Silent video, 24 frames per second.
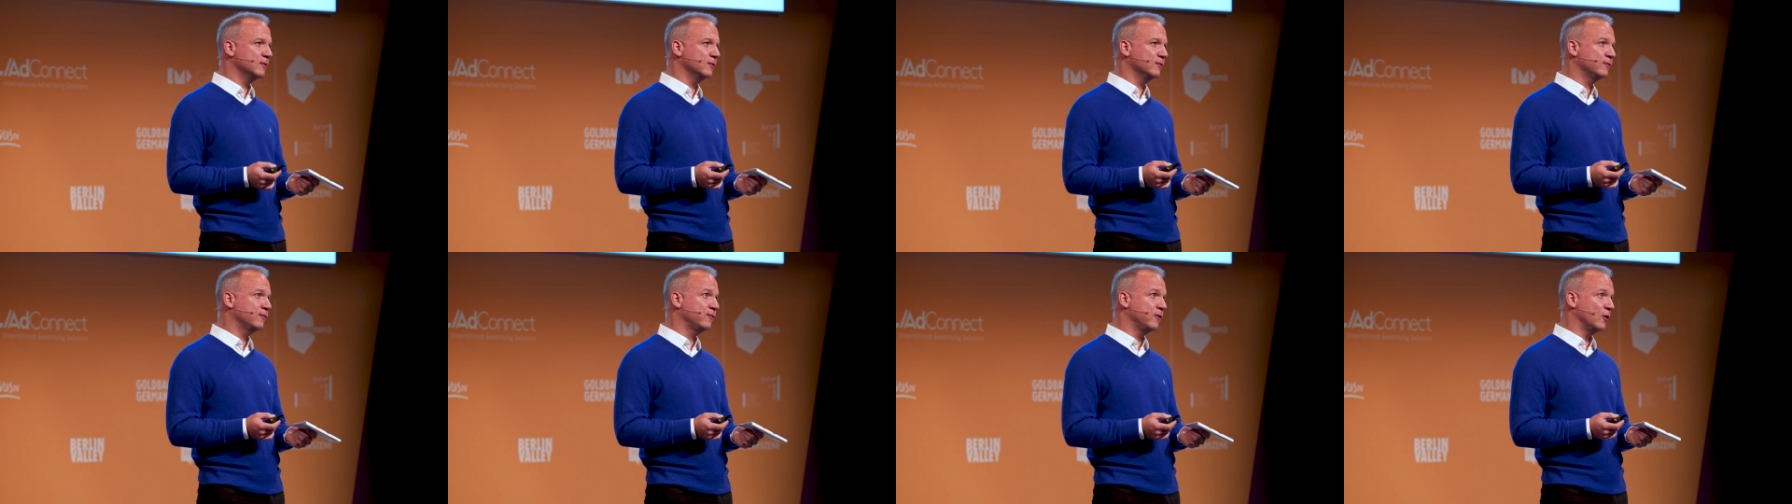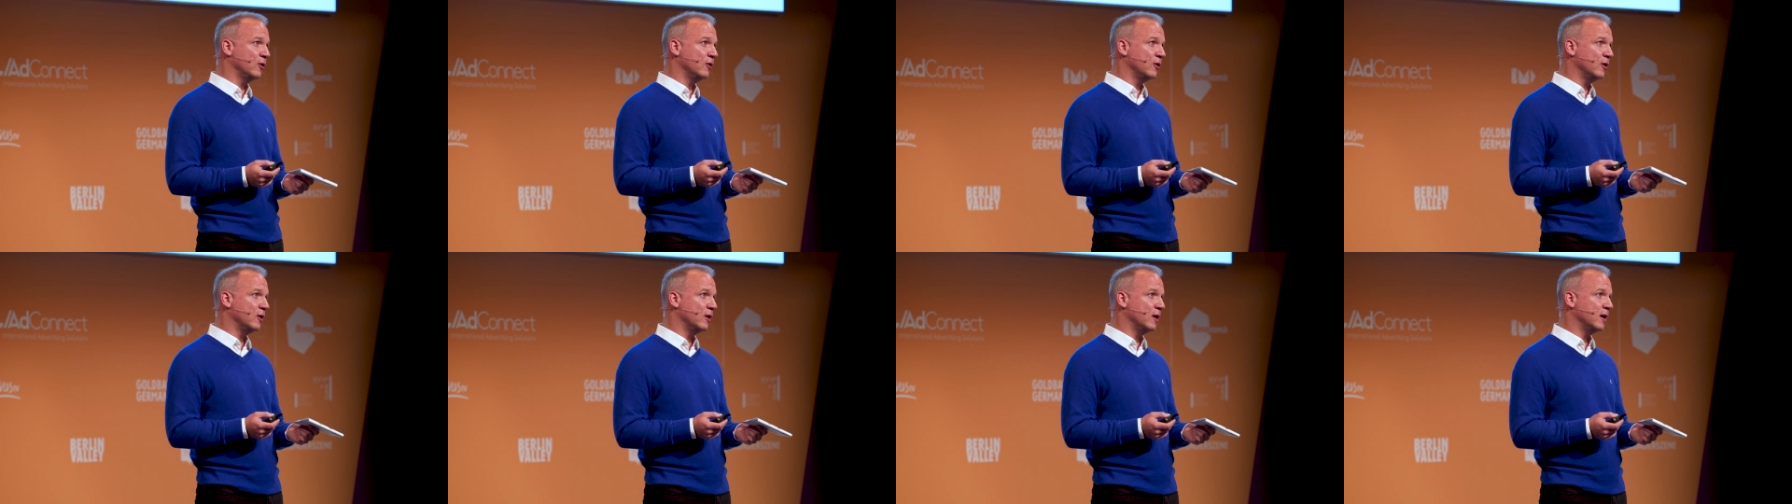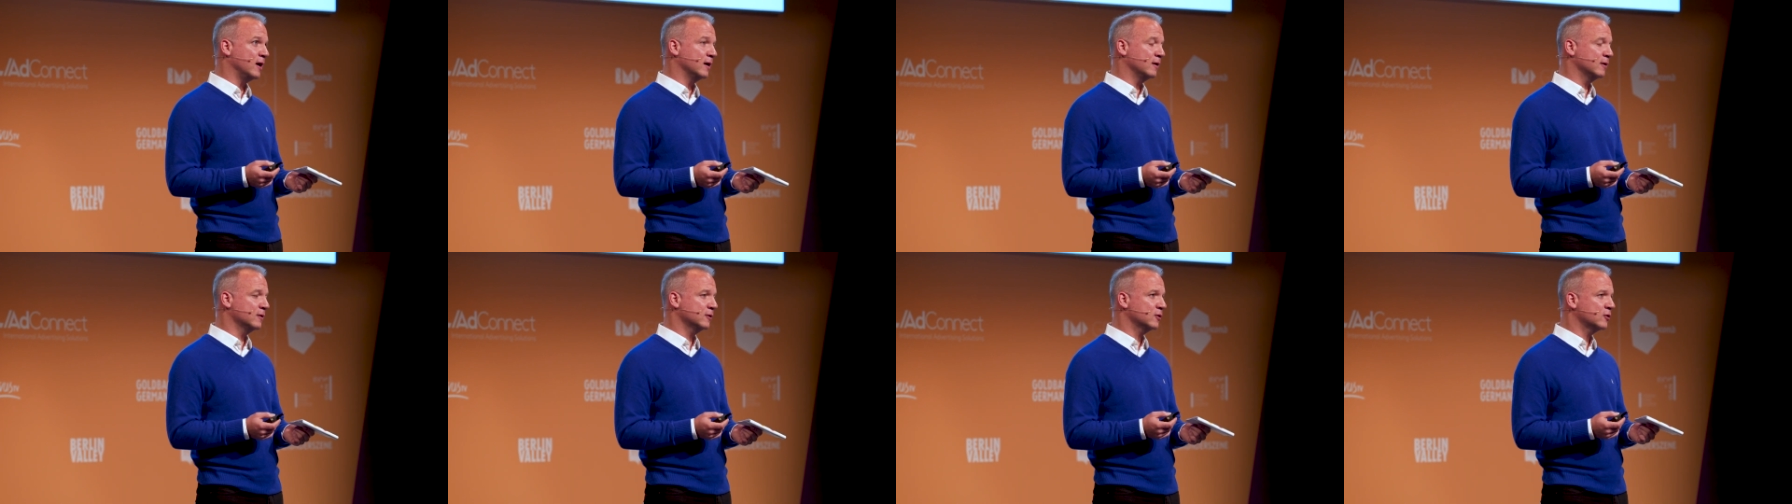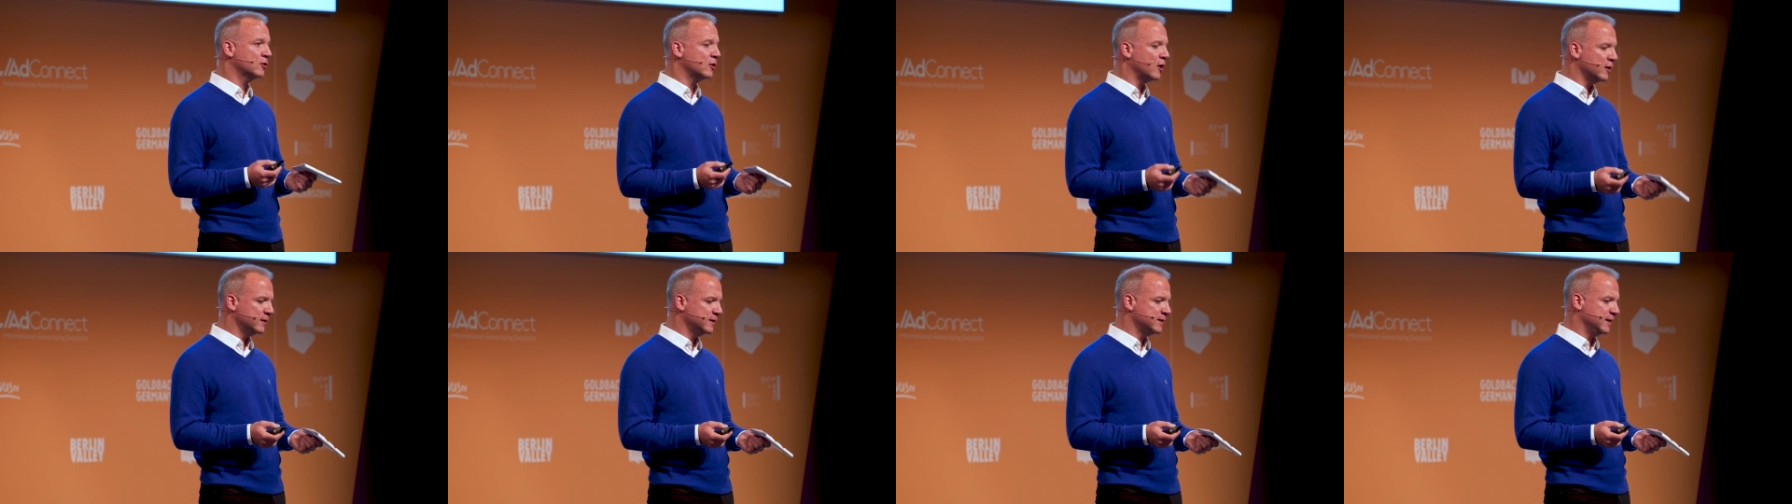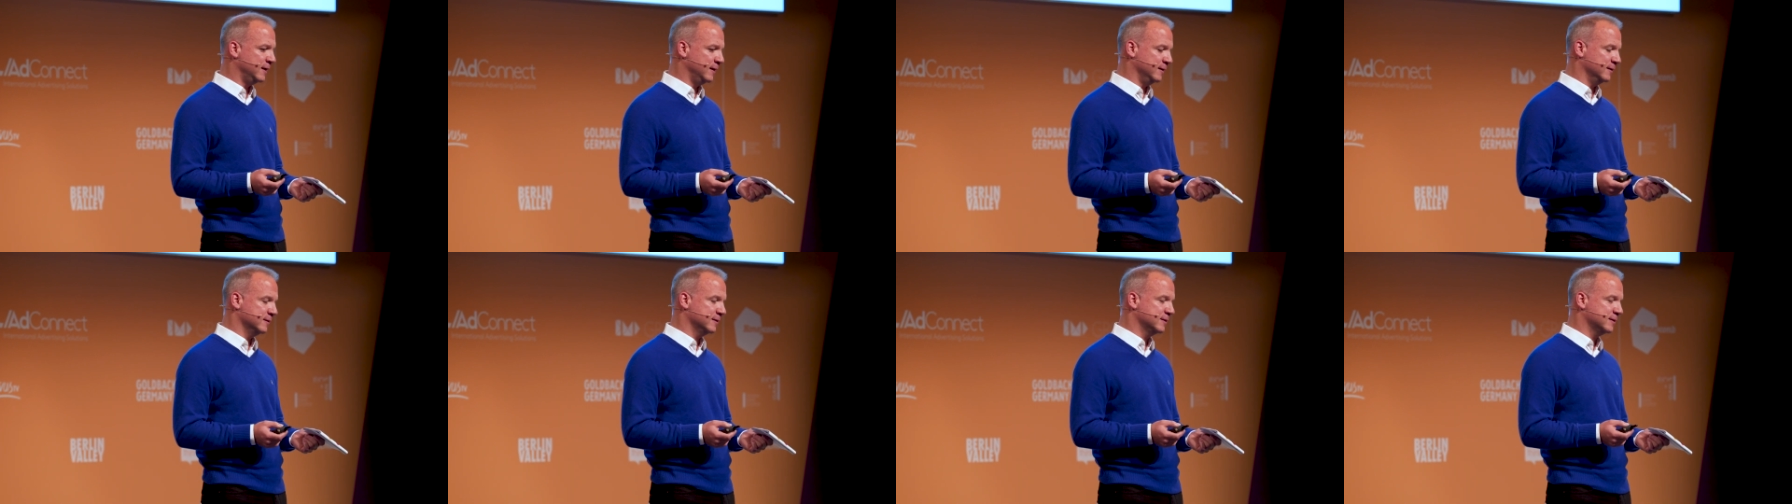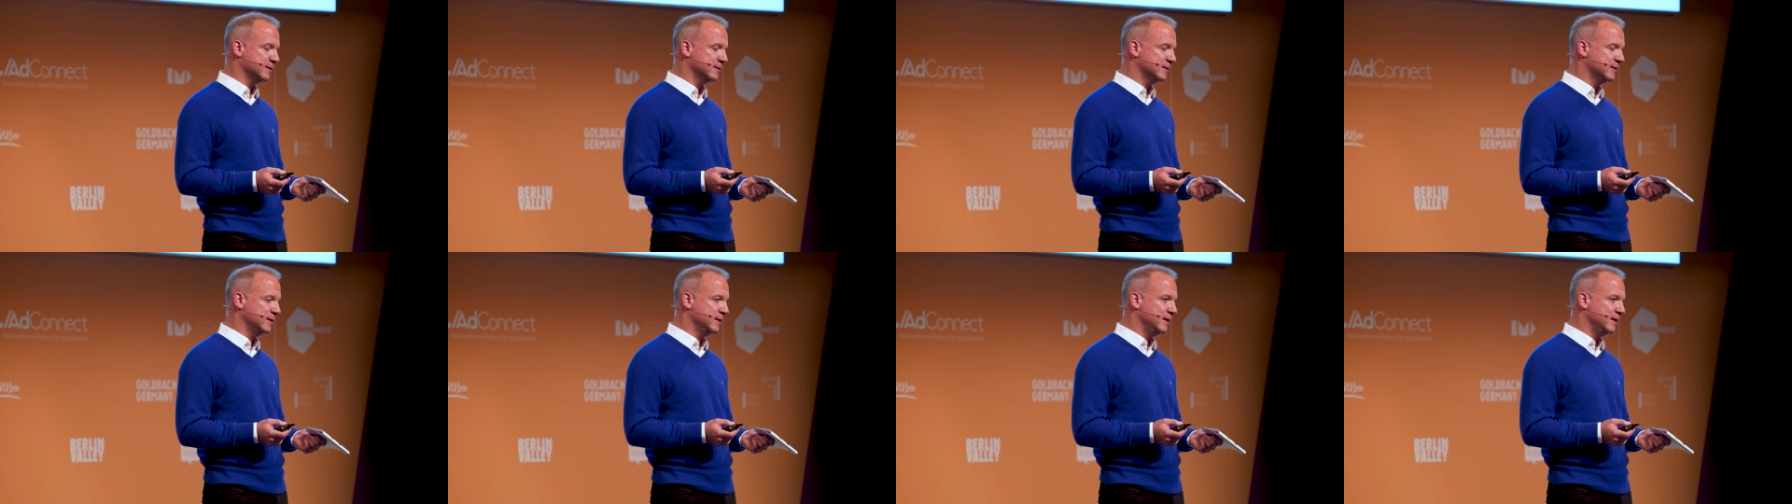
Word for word: for content.